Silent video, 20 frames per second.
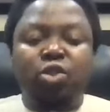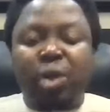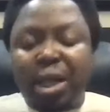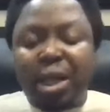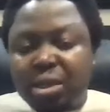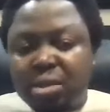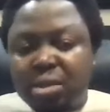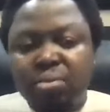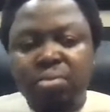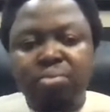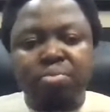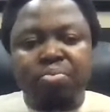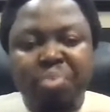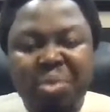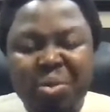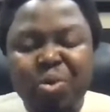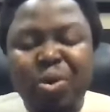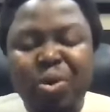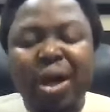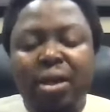that
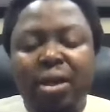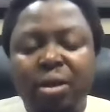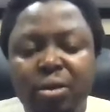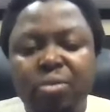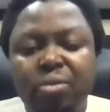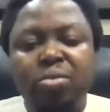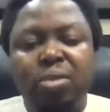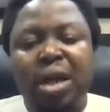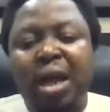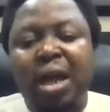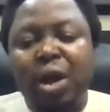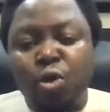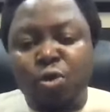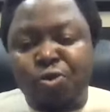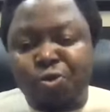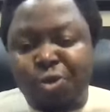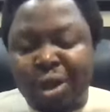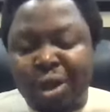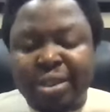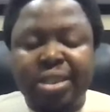people can go
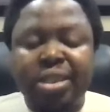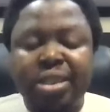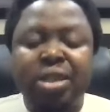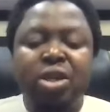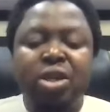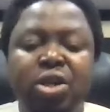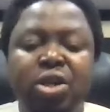fast.